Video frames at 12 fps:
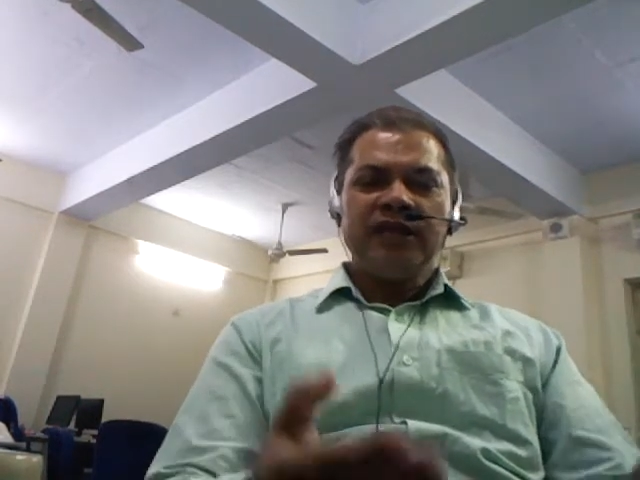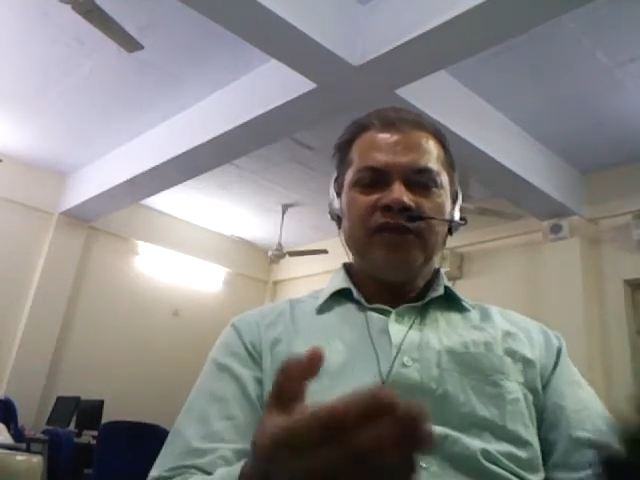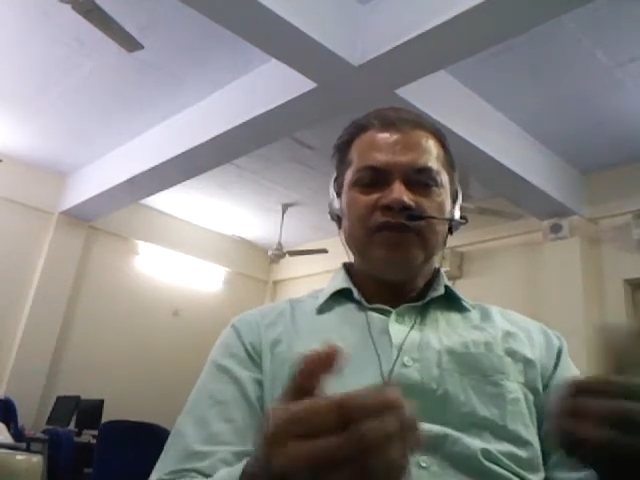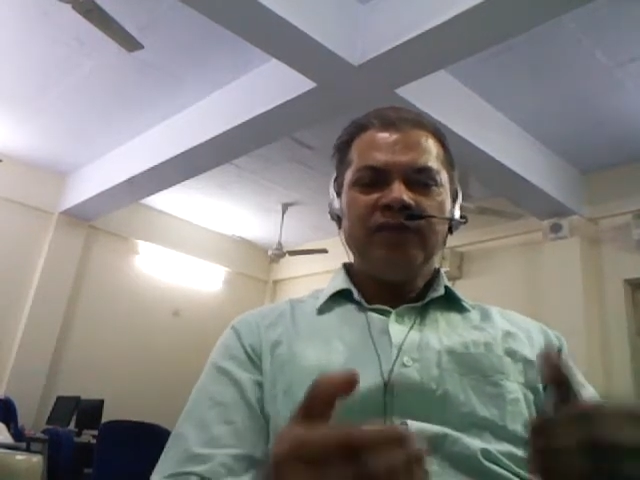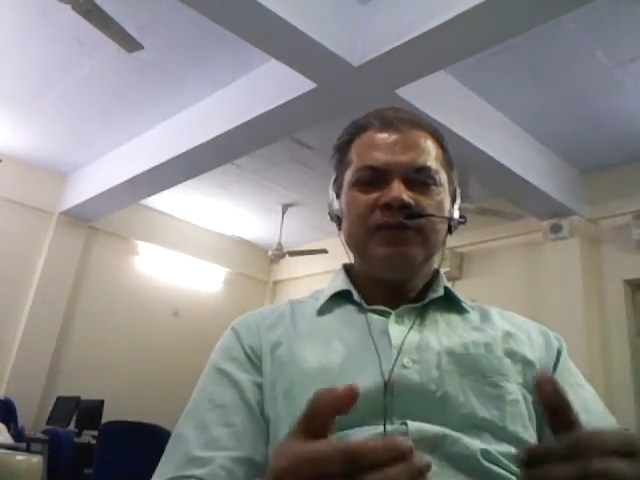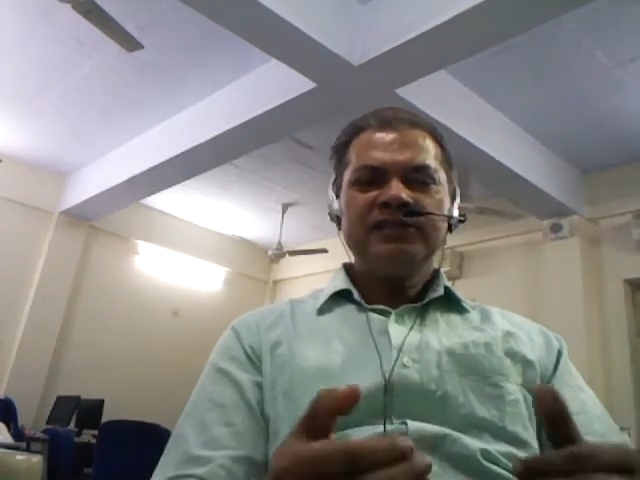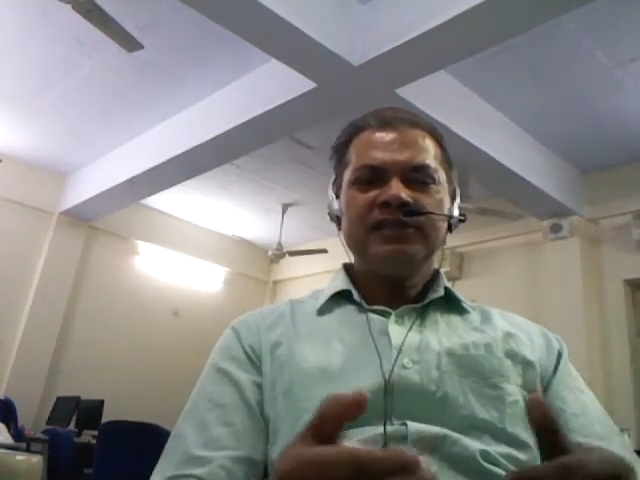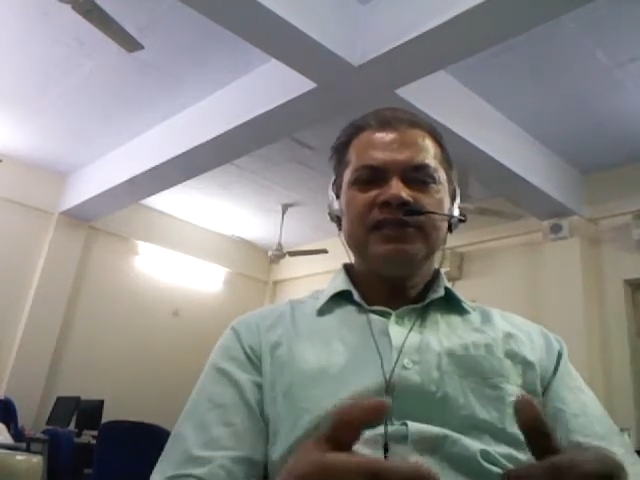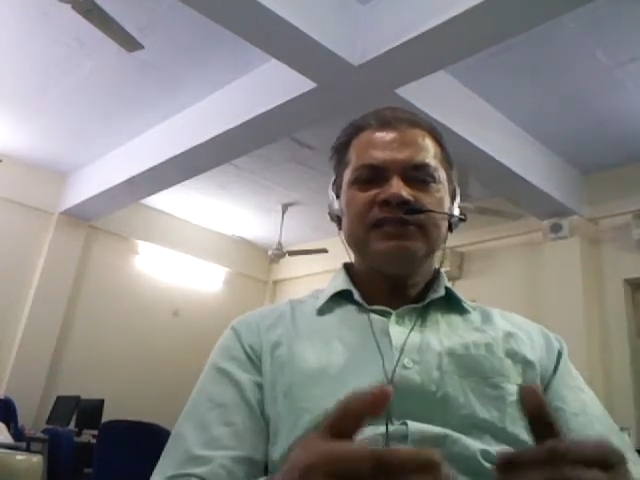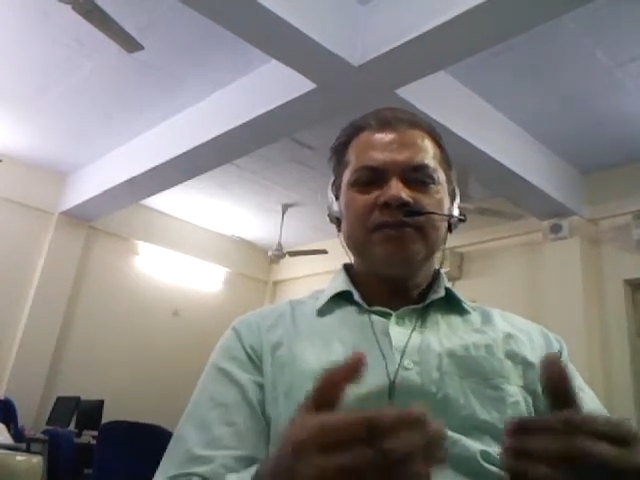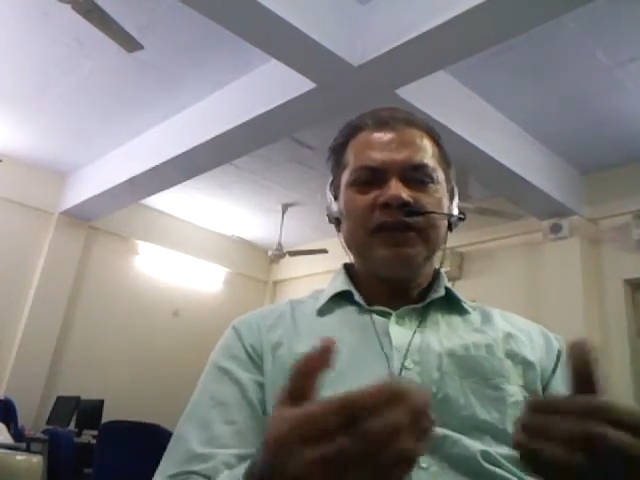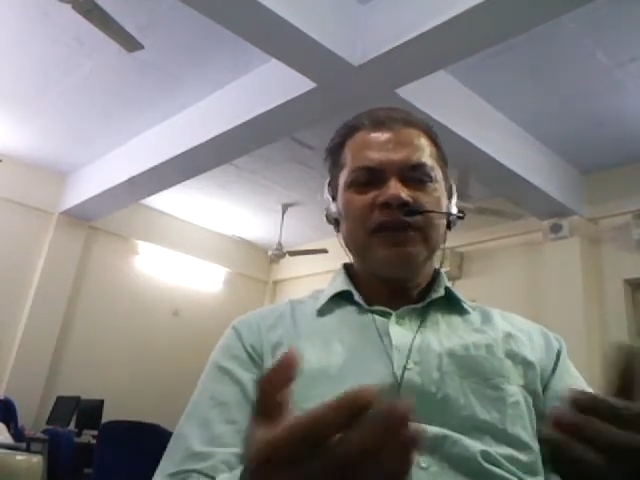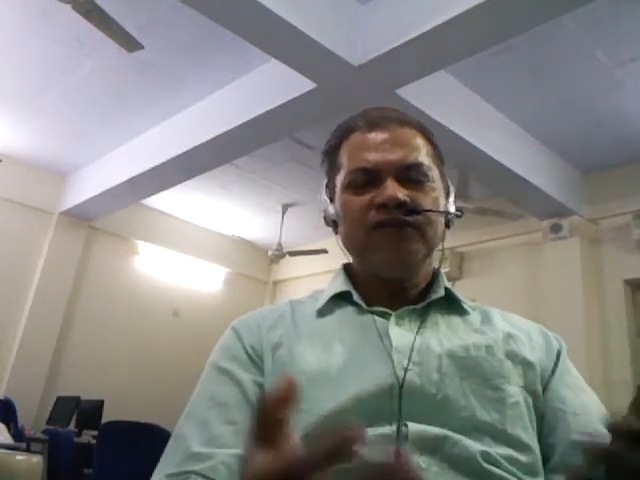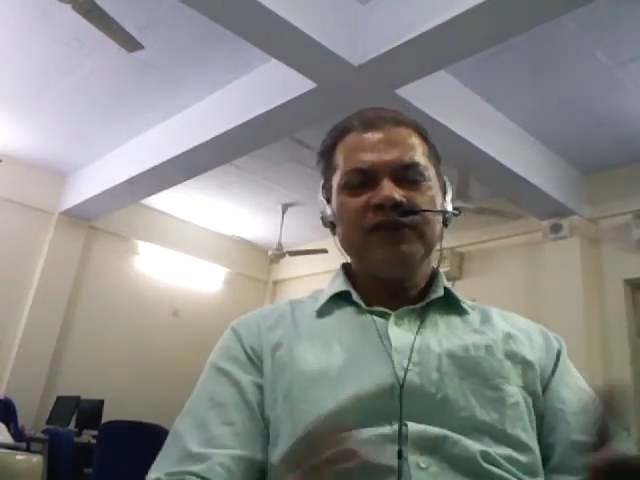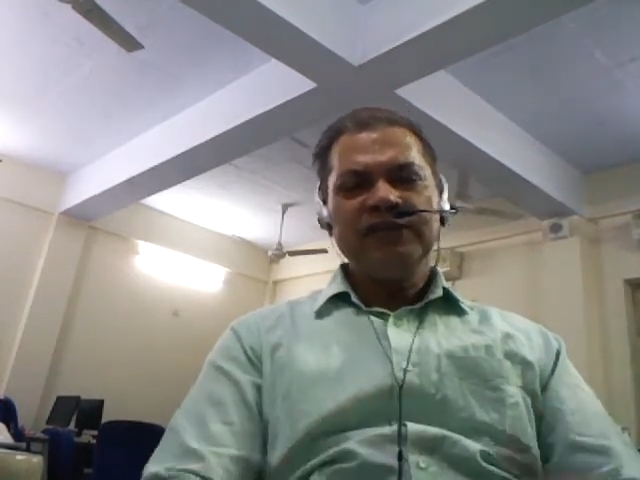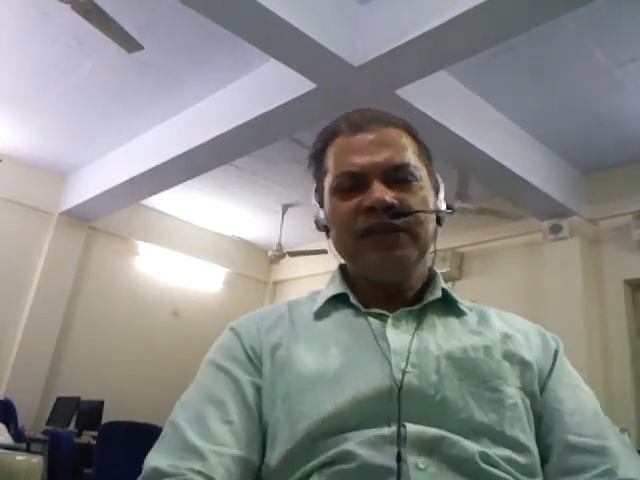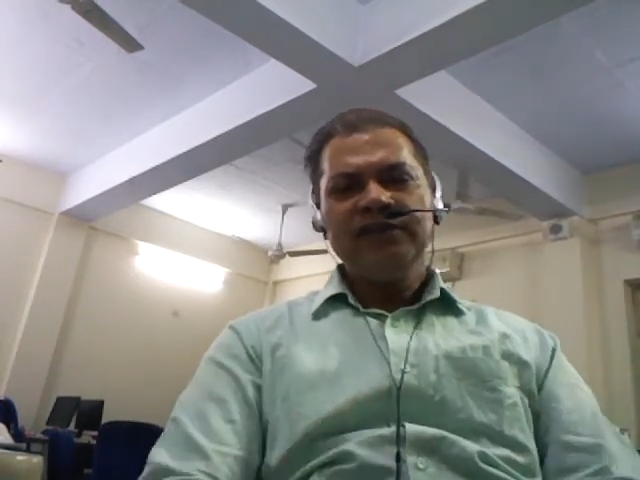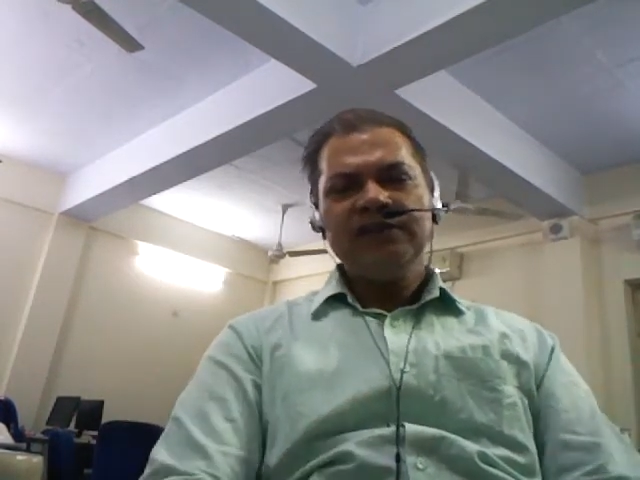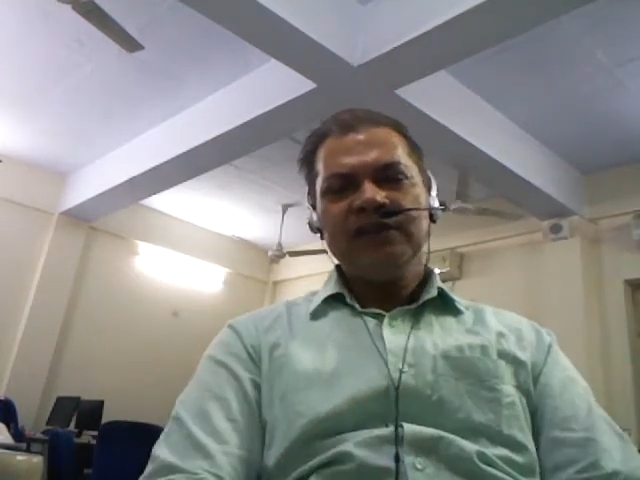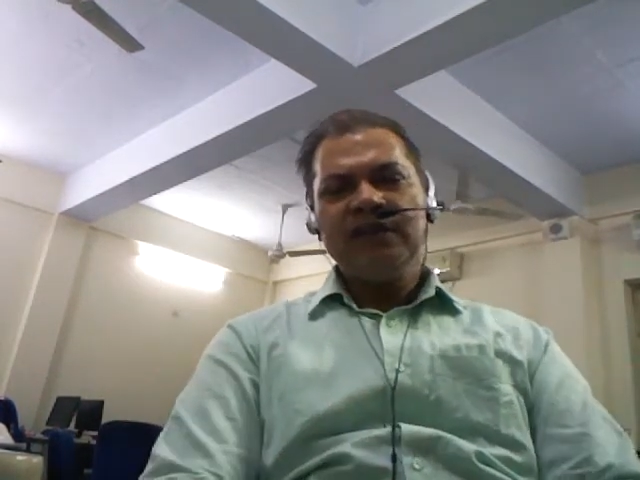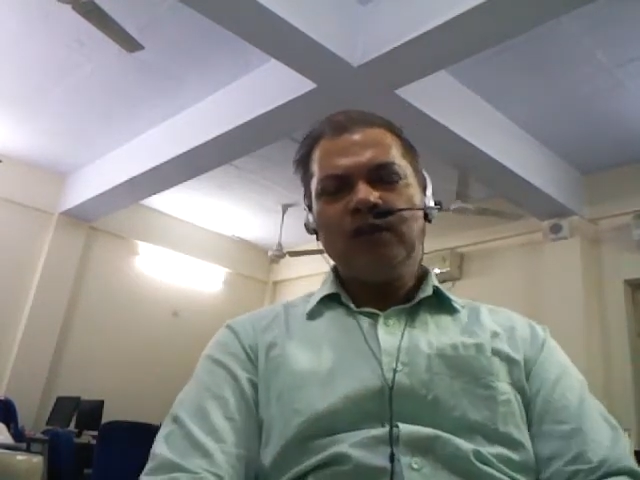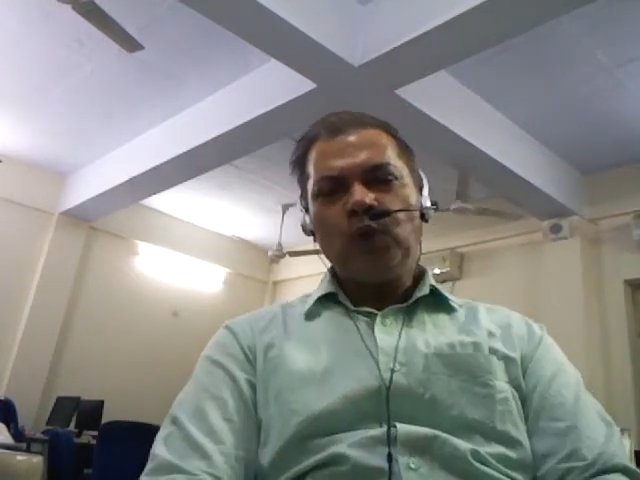information is a meaningful data.